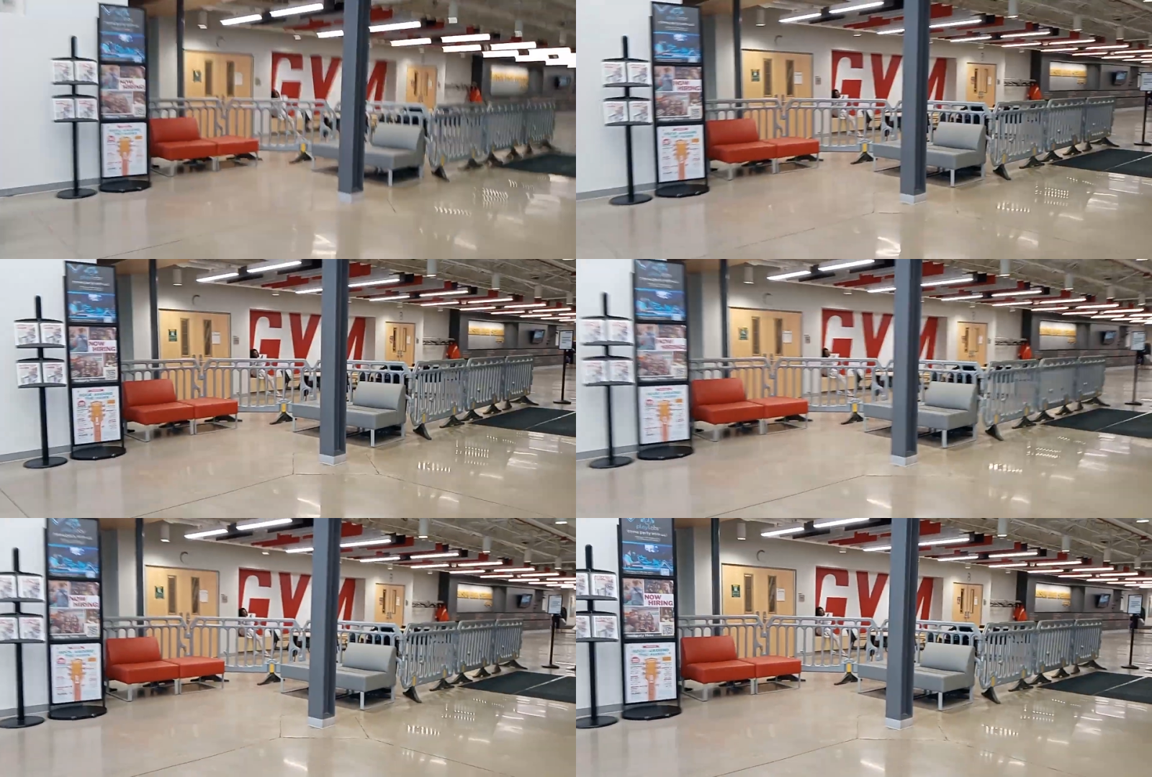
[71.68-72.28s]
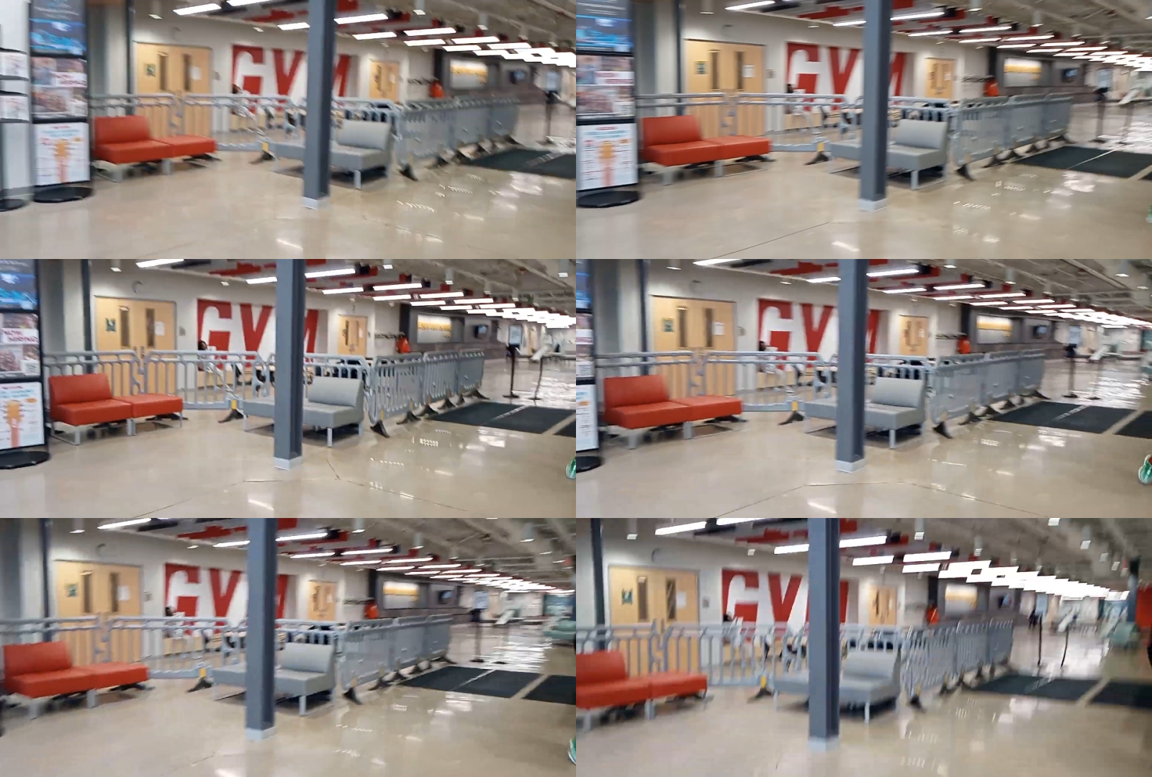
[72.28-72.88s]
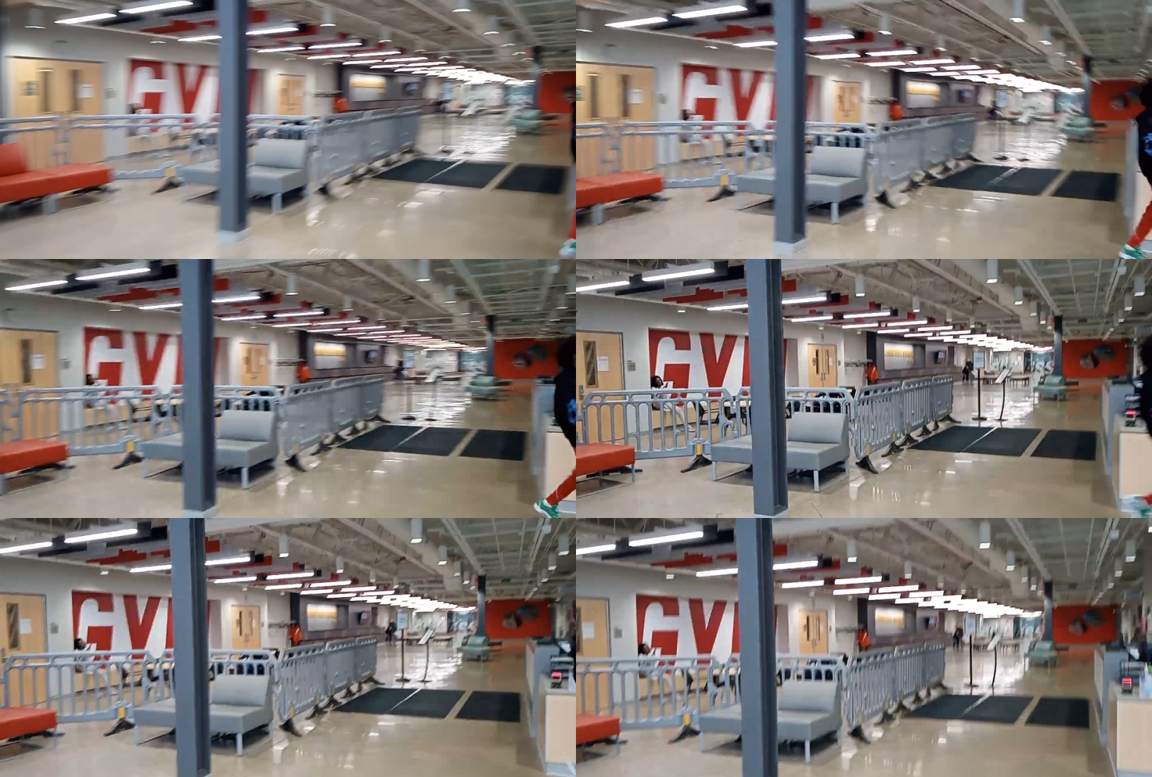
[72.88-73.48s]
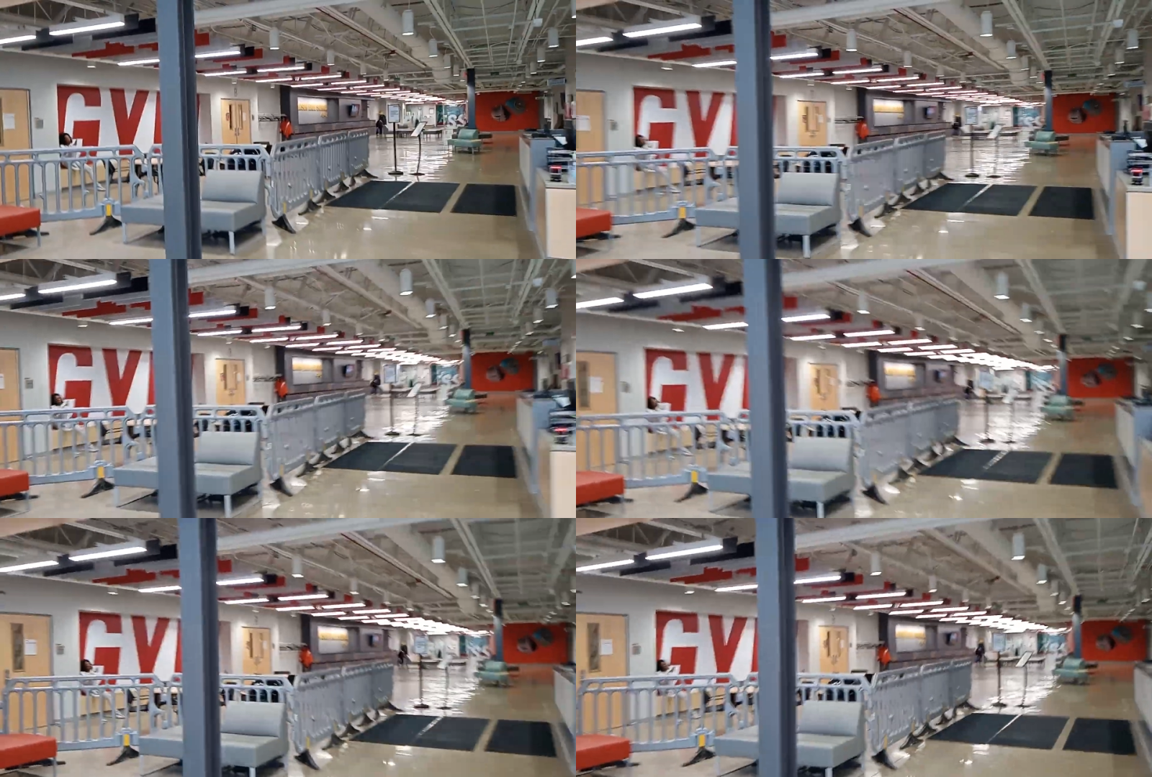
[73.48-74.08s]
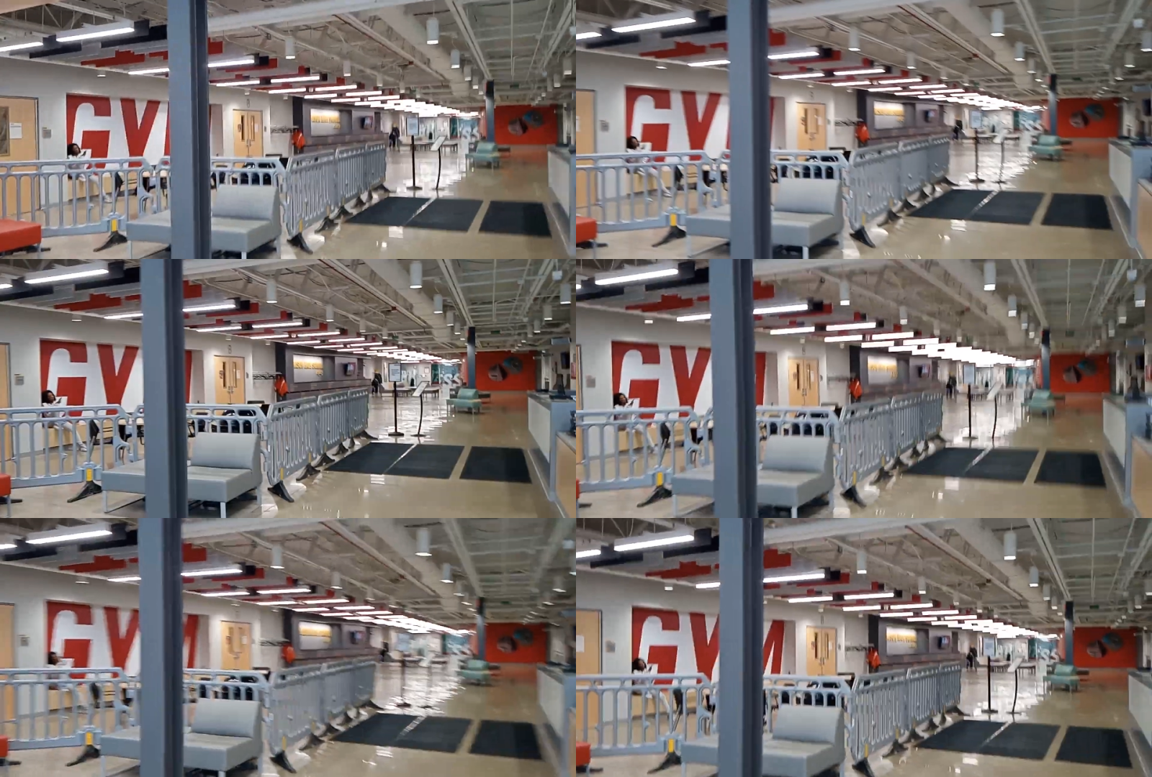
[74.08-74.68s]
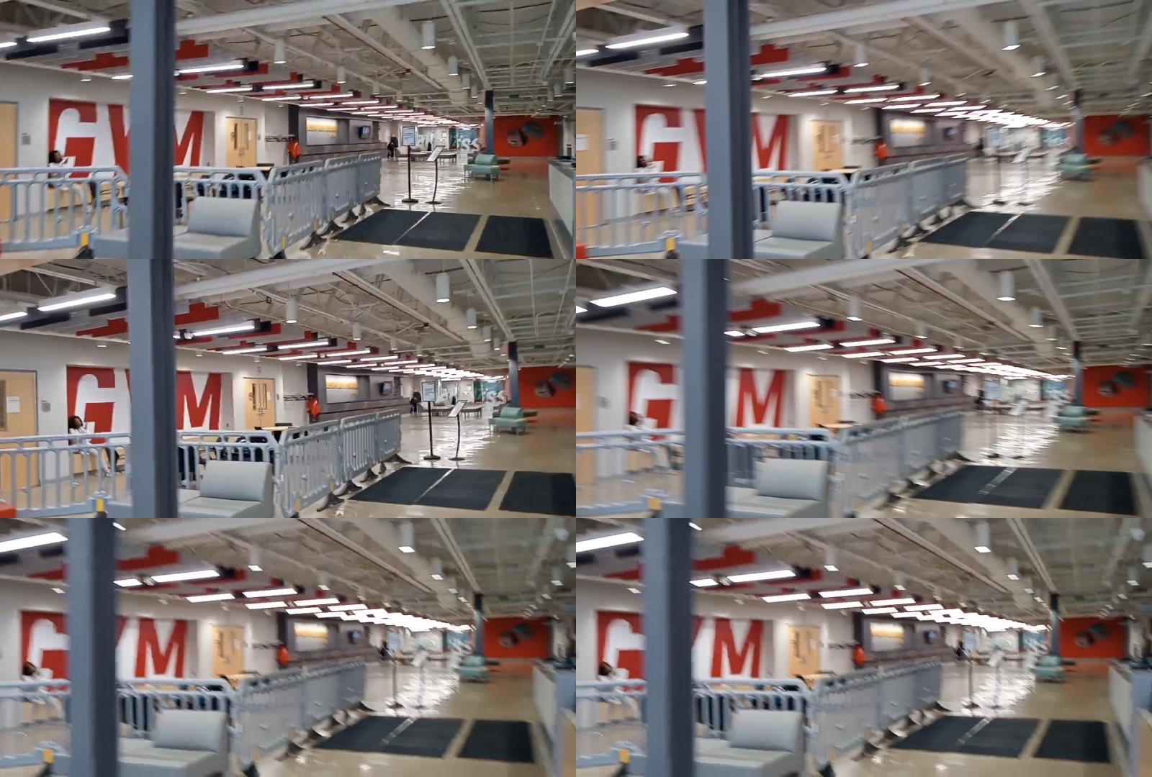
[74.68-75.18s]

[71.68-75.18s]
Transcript: [unreadable: no face in view]